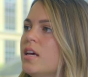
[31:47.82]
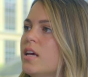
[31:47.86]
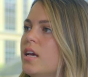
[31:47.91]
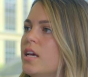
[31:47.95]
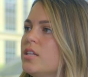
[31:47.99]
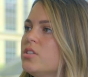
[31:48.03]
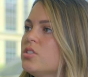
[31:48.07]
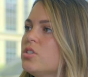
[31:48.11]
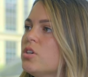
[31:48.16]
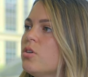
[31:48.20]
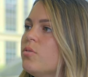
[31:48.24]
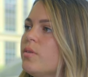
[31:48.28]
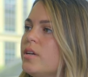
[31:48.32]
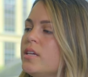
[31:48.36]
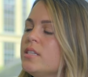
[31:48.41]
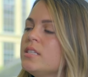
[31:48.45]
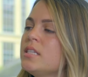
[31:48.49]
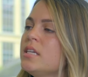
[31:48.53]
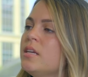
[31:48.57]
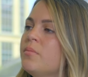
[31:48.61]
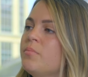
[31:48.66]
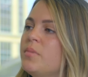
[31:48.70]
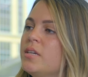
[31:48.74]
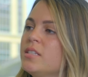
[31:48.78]
it's so
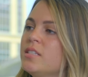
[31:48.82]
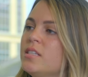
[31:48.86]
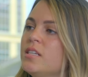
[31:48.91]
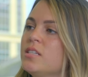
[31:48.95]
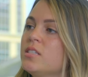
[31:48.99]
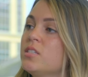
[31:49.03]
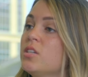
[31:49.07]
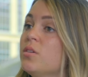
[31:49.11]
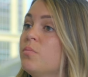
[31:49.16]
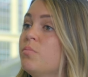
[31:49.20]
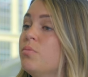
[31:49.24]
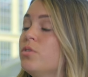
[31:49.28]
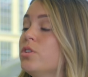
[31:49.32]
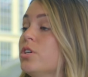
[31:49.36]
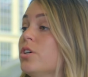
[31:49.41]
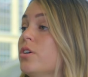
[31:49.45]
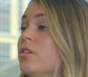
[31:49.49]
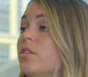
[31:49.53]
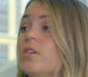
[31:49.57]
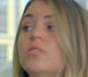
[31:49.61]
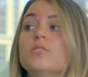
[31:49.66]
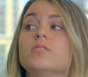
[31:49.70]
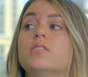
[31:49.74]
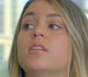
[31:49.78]
easy in business to blur
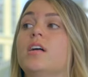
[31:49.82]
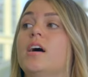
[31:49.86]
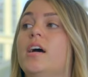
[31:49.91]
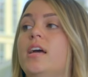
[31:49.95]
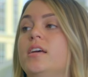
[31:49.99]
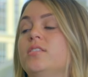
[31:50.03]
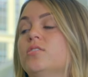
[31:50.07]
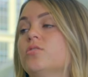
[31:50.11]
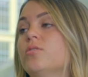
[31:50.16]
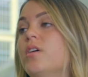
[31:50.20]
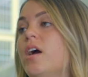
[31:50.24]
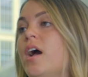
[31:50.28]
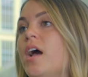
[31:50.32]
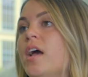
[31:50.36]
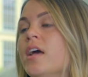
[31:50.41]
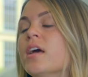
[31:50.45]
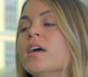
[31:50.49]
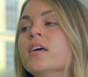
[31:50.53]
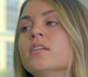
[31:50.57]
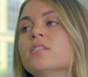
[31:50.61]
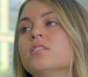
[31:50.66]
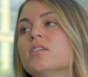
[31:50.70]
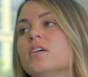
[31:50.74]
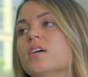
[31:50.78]
those lines, right?
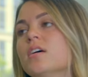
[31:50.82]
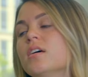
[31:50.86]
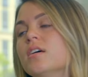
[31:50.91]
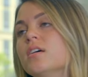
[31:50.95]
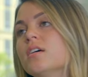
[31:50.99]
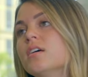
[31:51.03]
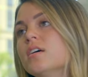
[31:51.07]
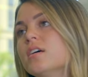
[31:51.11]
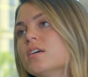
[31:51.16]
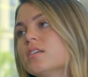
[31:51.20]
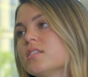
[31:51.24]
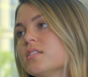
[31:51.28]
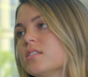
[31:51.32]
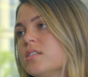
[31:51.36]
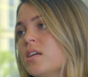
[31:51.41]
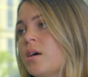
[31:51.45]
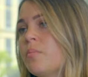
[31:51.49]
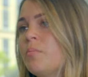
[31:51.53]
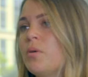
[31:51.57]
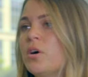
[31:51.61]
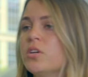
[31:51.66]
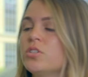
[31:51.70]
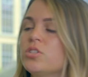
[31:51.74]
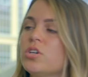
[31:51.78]
And to
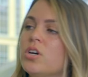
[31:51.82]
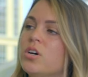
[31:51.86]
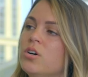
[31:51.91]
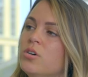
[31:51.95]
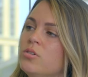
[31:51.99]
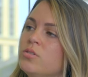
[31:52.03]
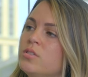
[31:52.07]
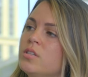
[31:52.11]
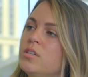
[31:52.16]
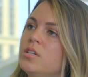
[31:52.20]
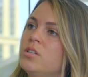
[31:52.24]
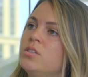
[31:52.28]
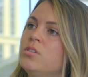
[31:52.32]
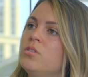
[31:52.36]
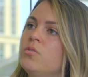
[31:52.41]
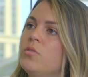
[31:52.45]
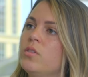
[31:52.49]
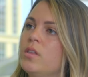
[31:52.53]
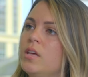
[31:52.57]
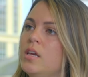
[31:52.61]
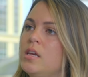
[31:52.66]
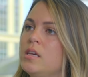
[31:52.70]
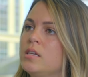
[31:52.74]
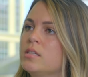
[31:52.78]
step on toes and to do
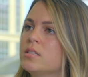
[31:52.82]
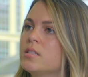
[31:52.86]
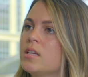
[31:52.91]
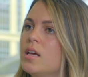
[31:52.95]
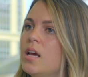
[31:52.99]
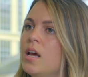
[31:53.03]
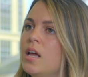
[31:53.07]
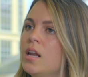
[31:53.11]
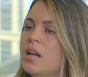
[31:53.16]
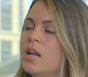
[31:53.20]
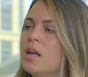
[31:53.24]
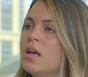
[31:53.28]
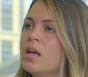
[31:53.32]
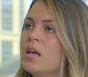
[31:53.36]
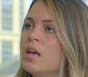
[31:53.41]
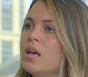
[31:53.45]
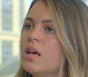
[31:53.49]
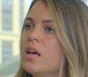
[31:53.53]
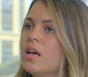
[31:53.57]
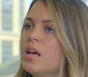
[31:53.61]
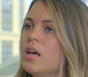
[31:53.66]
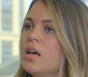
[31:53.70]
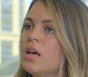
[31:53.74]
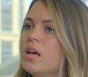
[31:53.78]
things. And
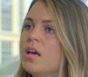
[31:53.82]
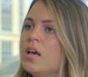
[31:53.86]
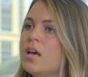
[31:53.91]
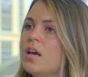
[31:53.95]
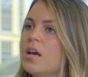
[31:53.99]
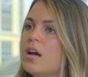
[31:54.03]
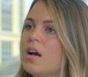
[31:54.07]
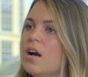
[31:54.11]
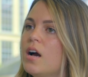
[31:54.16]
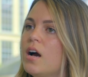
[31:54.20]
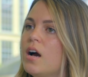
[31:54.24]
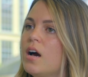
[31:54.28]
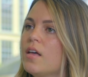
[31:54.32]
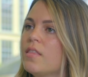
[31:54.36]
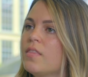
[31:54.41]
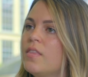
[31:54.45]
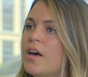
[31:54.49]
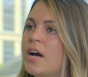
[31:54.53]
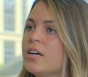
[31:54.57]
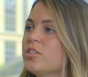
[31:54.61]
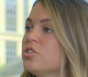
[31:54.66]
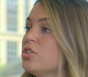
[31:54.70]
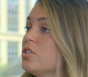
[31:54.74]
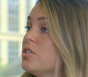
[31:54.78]

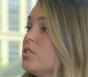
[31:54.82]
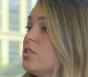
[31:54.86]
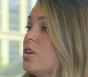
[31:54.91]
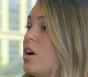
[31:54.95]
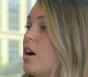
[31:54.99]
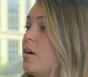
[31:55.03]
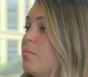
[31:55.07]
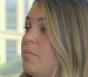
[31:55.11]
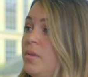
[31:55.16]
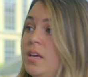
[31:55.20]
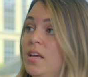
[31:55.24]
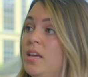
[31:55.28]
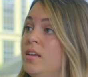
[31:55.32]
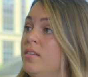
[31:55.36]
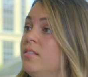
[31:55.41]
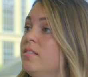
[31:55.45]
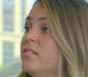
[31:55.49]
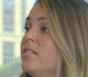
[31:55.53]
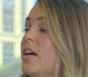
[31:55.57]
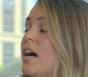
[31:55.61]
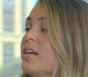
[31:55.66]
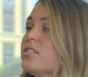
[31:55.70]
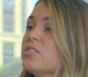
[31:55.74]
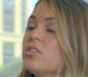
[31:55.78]
that's just not me.
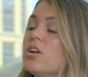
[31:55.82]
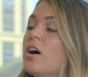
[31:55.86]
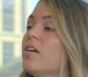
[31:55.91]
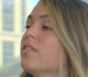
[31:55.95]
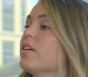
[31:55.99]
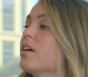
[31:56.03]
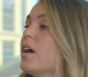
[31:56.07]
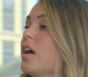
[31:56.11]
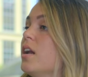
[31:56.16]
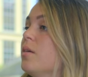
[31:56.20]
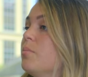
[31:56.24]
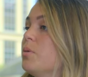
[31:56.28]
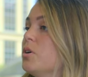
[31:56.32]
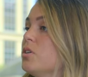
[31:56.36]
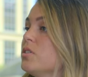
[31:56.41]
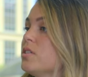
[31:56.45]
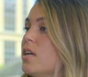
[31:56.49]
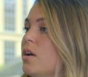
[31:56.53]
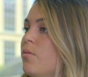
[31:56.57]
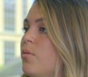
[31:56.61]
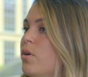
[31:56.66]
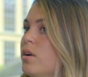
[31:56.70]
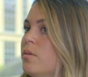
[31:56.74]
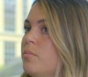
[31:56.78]
That's not the kind of
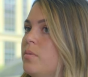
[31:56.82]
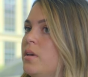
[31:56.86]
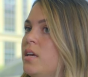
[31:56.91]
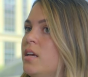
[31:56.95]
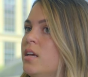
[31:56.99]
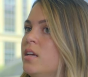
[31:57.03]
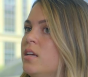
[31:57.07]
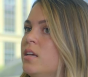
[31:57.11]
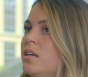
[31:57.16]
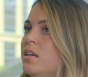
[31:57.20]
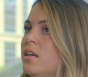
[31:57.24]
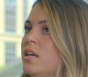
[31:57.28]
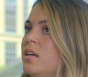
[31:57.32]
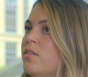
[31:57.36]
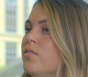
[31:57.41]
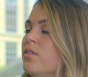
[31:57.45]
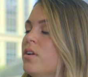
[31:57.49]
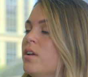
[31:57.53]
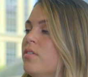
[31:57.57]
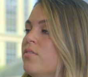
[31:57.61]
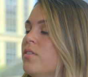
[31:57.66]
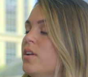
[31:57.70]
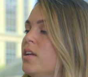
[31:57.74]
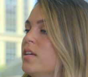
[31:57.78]
person I want to be,
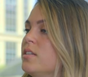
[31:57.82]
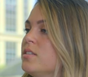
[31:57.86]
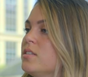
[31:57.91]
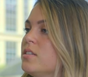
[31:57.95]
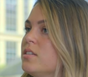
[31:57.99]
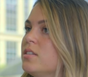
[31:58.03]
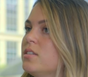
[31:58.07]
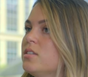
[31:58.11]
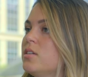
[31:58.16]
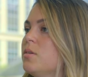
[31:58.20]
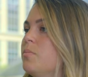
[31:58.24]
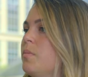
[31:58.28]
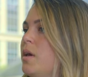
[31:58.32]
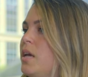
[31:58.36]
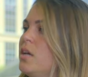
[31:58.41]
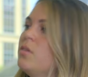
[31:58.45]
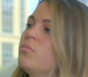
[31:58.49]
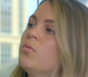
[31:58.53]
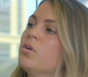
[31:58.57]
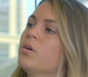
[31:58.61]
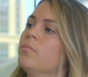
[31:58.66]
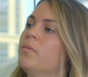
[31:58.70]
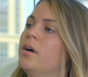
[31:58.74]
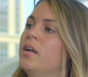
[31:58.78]
even if it is to
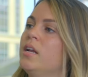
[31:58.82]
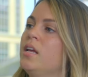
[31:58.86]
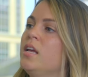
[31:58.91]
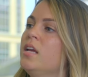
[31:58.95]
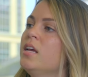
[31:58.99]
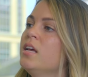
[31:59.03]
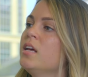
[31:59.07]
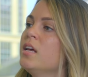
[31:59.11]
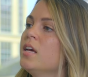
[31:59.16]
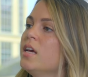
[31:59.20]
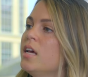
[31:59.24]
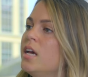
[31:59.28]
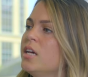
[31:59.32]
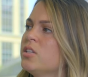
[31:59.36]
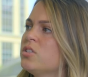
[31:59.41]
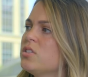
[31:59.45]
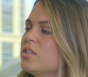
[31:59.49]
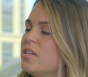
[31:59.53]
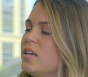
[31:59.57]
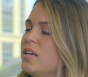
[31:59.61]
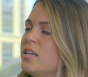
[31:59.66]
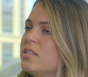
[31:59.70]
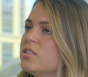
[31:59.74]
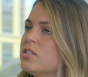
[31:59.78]
make more money.
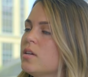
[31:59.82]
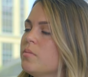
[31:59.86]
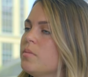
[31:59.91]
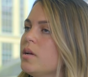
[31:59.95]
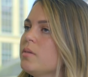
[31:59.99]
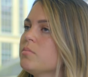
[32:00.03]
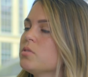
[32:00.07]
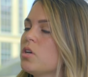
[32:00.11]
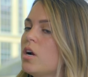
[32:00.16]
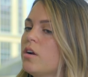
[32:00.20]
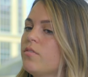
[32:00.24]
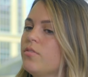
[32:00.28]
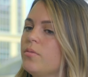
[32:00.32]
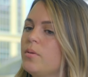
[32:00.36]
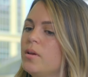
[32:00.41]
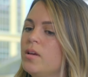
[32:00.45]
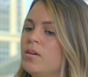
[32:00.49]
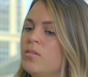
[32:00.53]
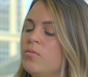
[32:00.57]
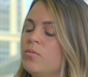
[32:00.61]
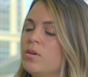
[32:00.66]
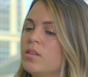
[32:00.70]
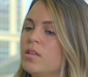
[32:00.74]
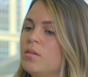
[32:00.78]
It's it's sometimes hard for
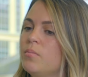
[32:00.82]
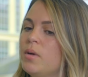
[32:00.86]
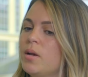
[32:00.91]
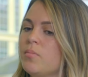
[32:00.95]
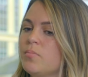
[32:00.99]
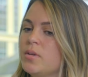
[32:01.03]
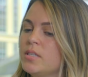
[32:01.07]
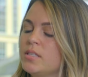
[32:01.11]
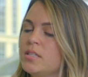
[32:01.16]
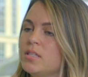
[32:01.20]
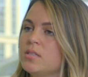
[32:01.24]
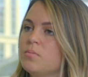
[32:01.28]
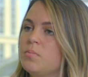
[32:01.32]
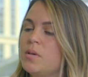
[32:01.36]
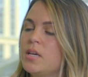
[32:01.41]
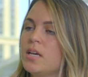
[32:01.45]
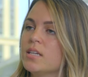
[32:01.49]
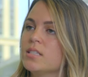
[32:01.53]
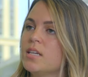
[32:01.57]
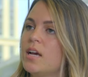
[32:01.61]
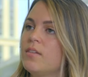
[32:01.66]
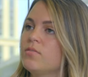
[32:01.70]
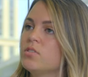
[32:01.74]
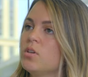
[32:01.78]
me within my business
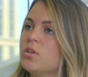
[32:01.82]
because I have